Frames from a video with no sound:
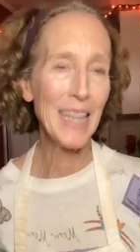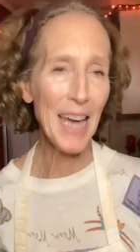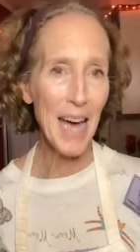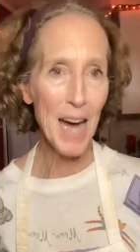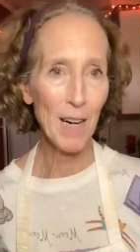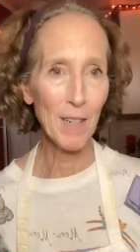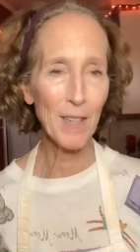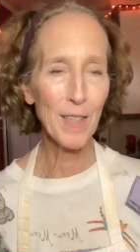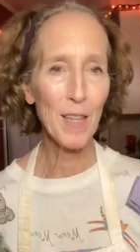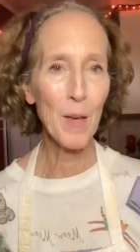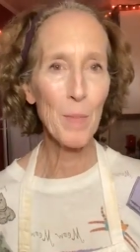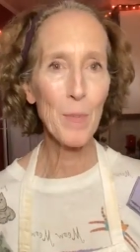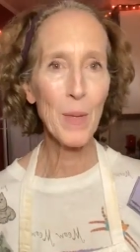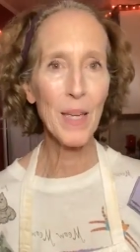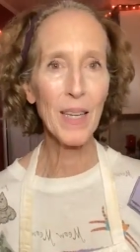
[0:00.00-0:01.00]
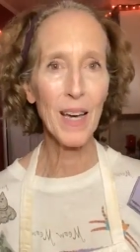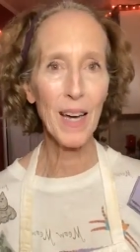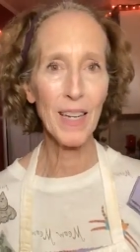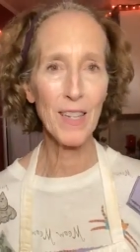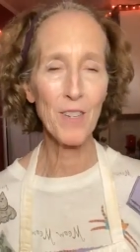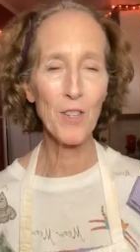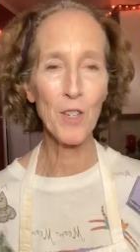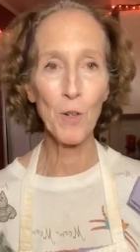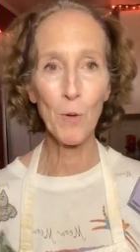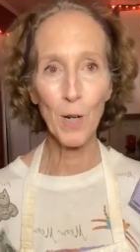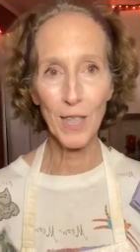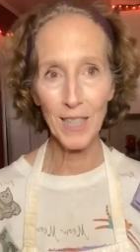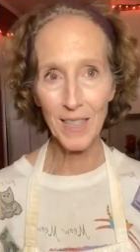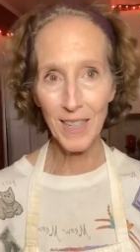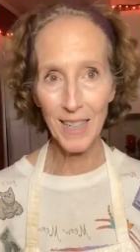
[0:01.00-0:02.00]
in the house because she
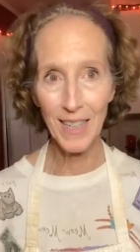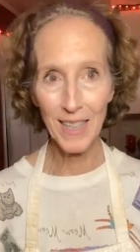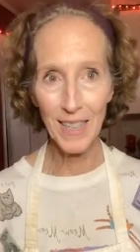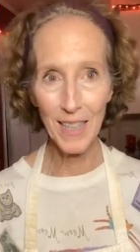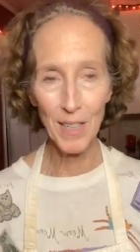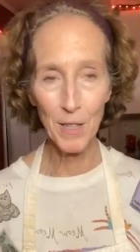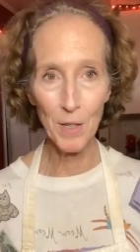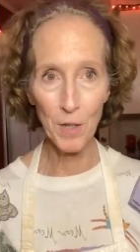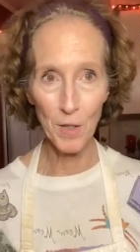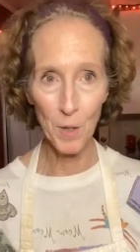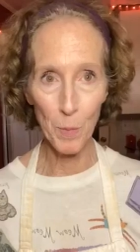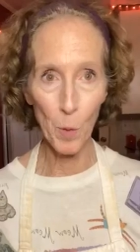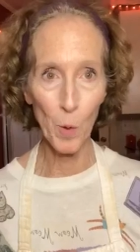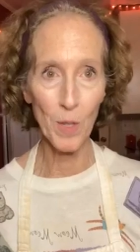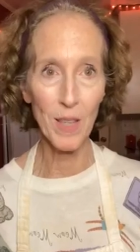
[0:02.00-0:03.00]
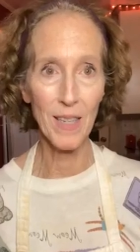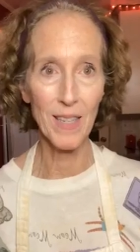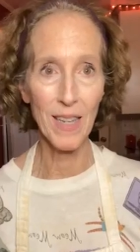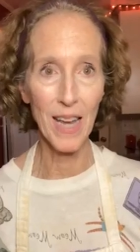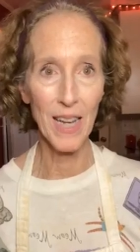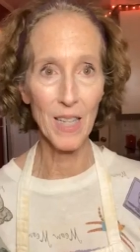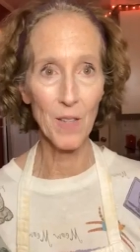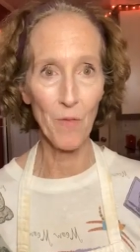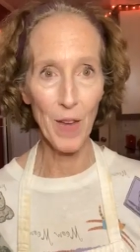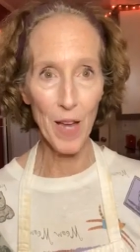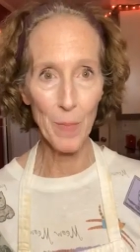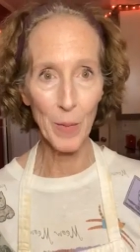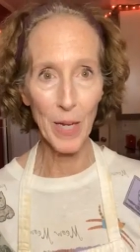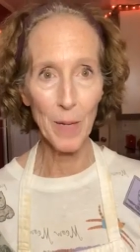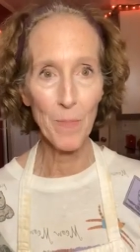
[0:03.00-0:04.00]
wanted to continue to support the Sands
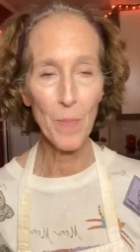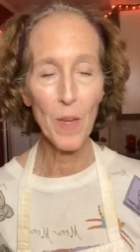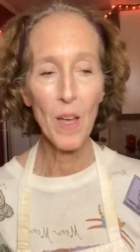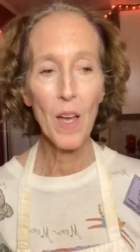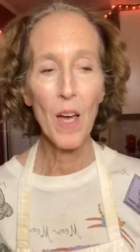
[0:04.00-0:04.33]
family.